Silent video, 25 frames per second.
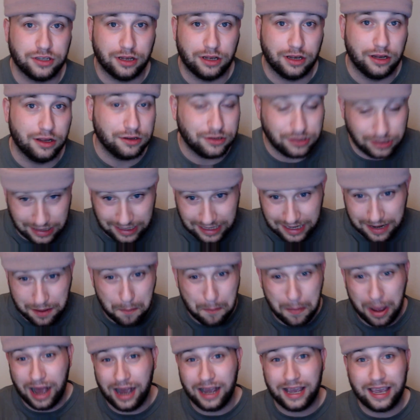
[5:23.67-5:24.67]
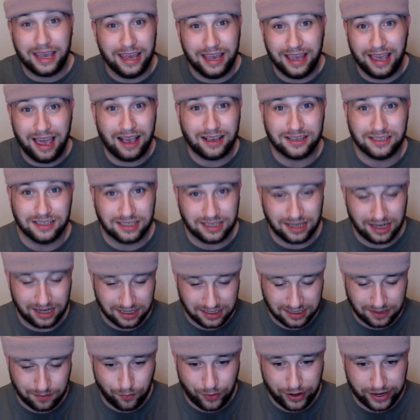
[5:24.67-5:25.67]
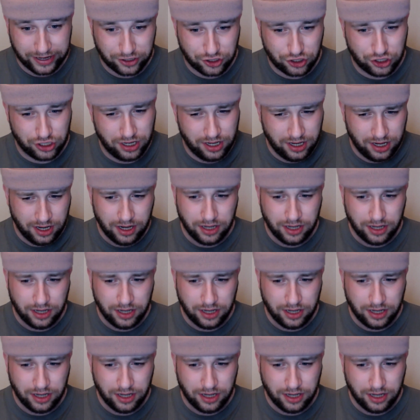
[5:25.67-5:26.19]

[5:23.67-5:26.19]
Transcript: a loss leading marketing exercise in which